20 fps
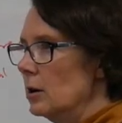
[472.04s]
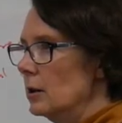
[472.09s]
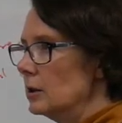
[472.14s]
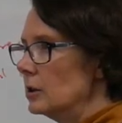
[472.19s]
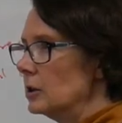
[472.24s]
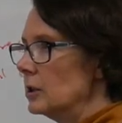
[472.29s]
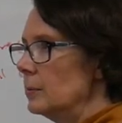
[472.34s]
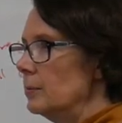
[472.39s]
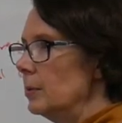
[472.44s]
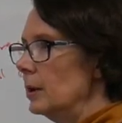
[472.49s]

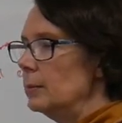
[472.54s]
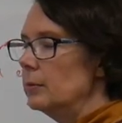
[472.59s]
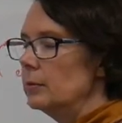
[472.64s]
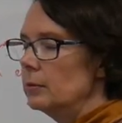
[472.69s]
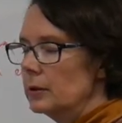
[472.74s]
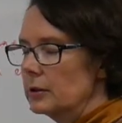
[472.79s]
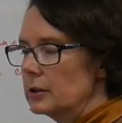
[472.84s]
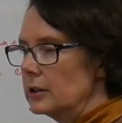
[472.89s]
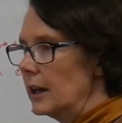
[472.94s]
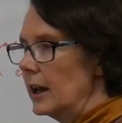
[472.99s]
Some people
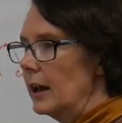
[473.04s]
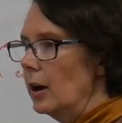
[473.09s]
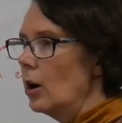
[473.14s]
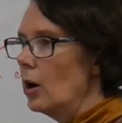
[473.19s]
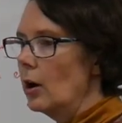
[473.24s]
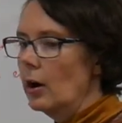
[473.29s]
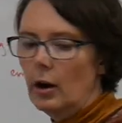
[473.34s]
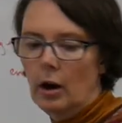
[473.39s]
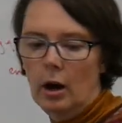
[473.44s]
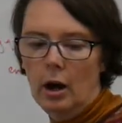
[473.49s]
say,
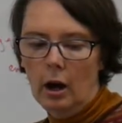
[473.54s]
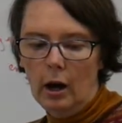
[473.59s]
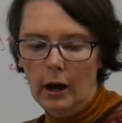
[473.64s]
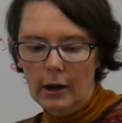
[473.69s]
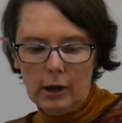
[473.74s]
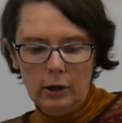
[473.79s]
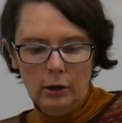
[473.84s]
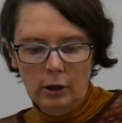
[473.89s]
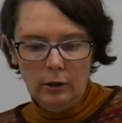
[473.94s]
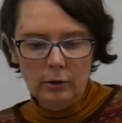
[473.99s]
oh, I
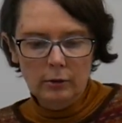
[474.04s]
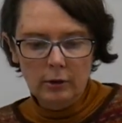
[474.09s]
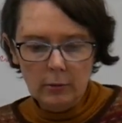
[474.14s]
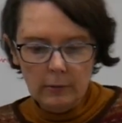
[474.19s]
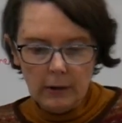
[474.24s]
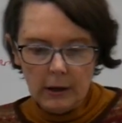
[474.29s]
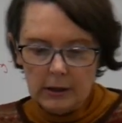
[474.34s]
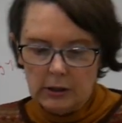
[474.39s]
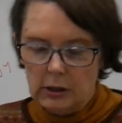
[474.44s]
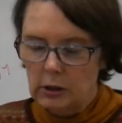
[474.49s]
can only
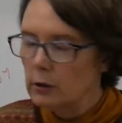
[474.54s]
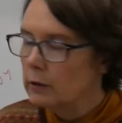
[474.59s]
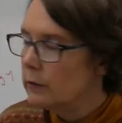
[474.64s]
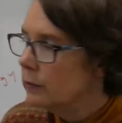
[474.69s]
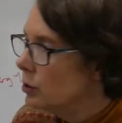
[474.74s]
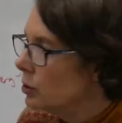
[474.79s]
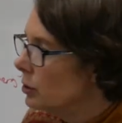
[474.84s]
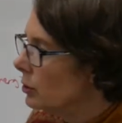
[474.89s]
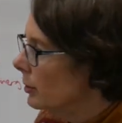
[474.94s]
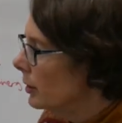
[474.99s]
wear silver
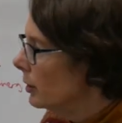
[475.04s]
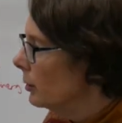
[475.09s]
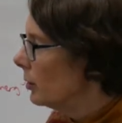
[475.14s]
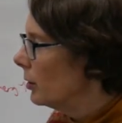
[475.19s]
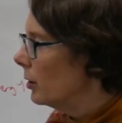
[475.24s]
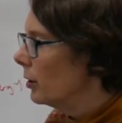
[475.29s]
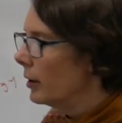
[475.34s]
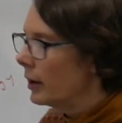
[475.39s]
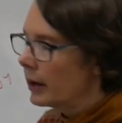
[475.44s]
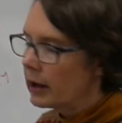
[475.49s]
jewellery,
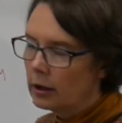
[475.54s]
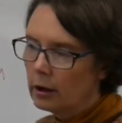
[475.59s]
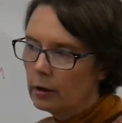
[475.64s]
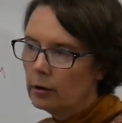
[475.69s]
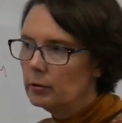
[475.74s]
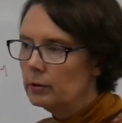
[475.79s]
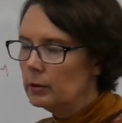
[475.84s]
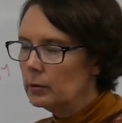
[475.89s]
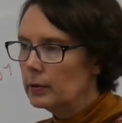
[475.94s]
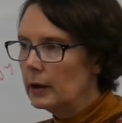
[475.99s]
or I can
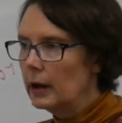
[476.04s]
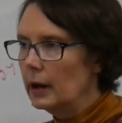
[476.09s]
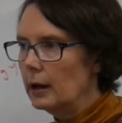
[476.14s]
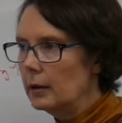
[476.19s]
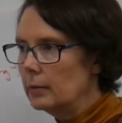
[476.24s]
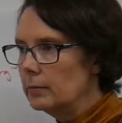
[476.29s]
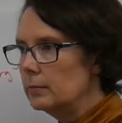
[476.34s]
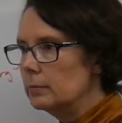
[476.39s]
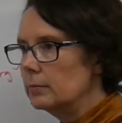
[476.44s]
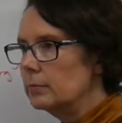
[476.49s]
only wear
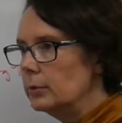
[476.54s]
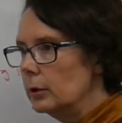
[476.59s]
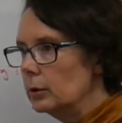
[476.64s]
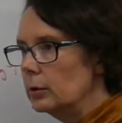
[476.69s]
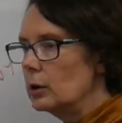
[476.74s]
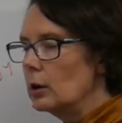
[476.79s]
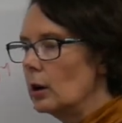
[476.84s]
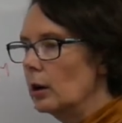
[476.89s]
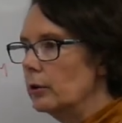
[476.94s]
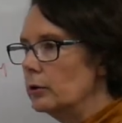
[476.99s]
pure
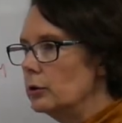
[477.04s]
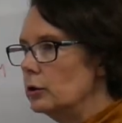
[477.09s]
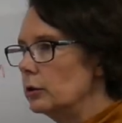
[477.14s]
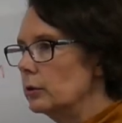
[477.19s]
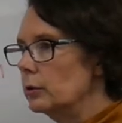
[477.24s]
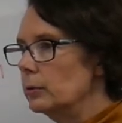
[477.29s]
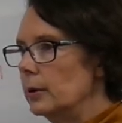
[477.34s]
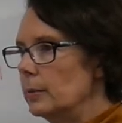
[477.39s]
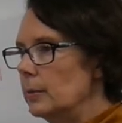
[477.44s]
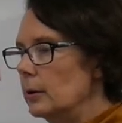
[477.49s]
gold
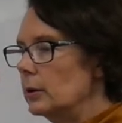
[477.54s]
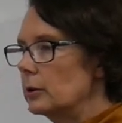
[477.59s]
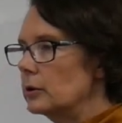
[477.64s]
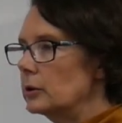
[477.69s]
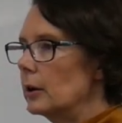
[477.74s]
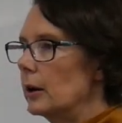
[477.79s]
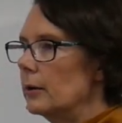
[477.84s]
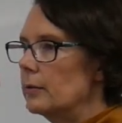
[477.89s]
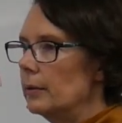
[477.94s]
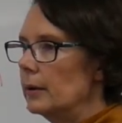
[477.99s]
jewellery because
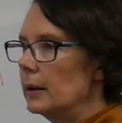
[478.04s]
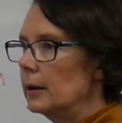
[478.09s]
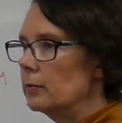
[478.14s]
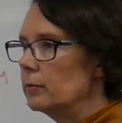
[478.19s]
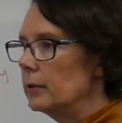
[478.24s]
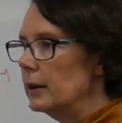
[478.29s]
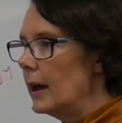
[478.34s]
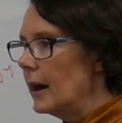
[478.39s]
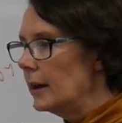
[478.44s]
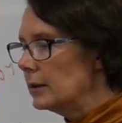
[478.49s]
I
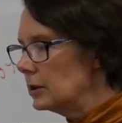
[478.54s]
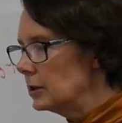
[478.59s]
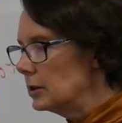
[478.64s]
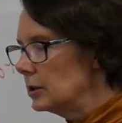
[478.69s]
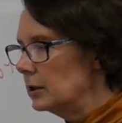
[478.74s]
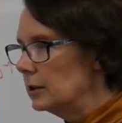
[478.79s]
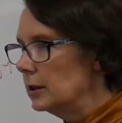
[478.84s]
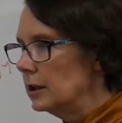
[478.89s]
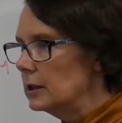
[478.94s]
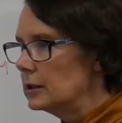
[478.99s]
react
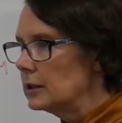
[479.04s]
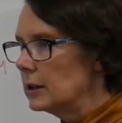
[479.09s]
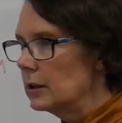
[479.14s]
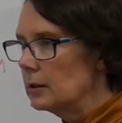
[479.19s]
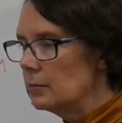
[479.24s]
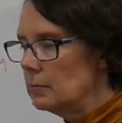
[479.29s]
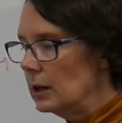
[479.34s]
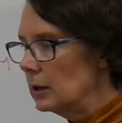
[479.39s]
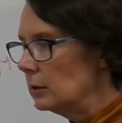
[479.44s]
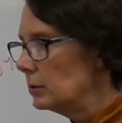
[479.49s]
to these other
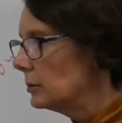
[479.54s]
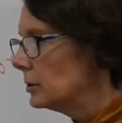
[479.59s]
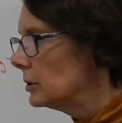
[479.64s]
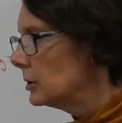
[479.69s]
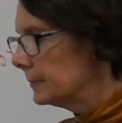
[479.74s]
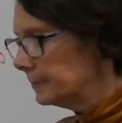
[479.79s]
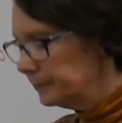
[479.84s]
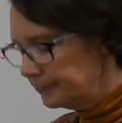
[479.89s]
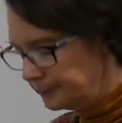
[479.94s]
metals.